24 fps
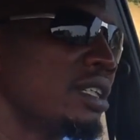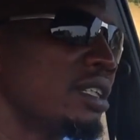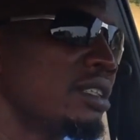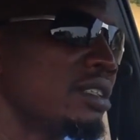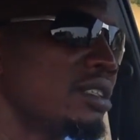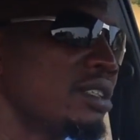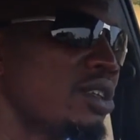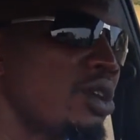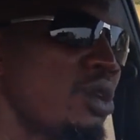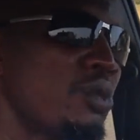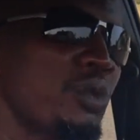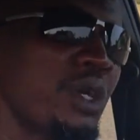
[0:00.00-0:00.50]

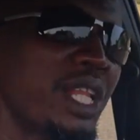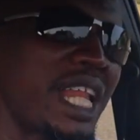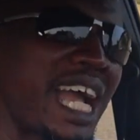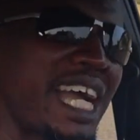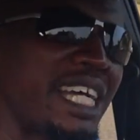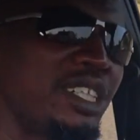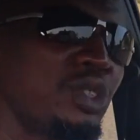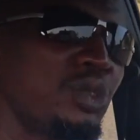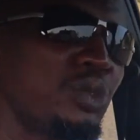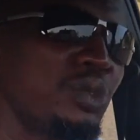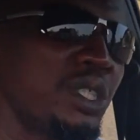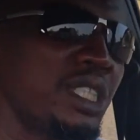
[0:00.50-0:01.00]
So will I
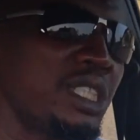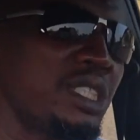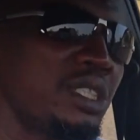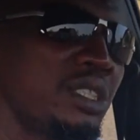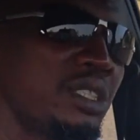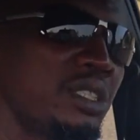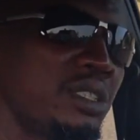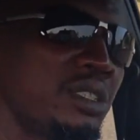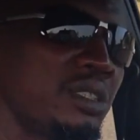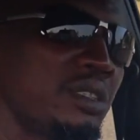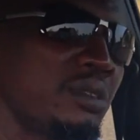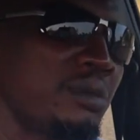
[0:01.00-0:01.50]

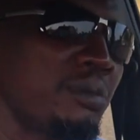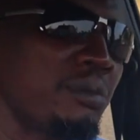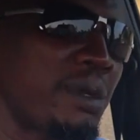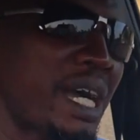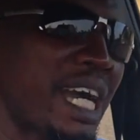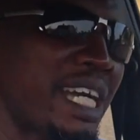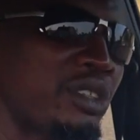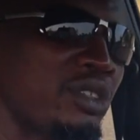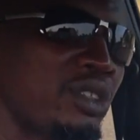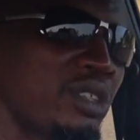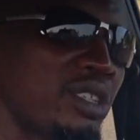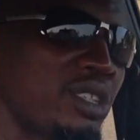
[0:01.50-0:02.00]
switch
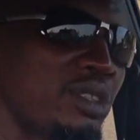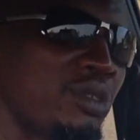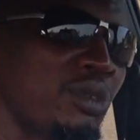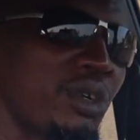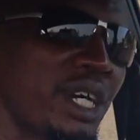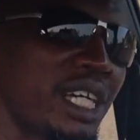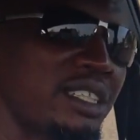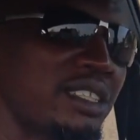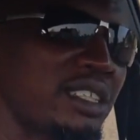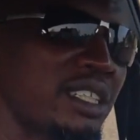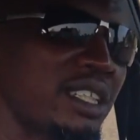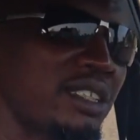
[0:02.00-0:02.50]
back to the
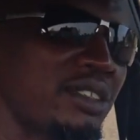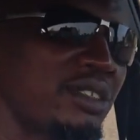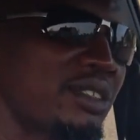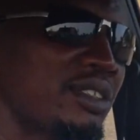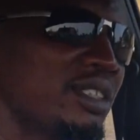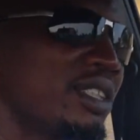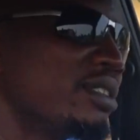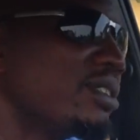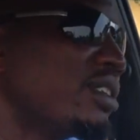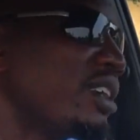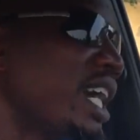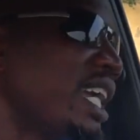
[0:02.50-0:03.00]
dual circuit?
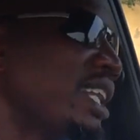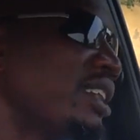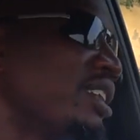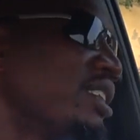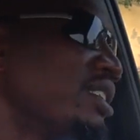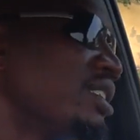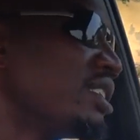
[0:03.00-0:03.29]
No, I don't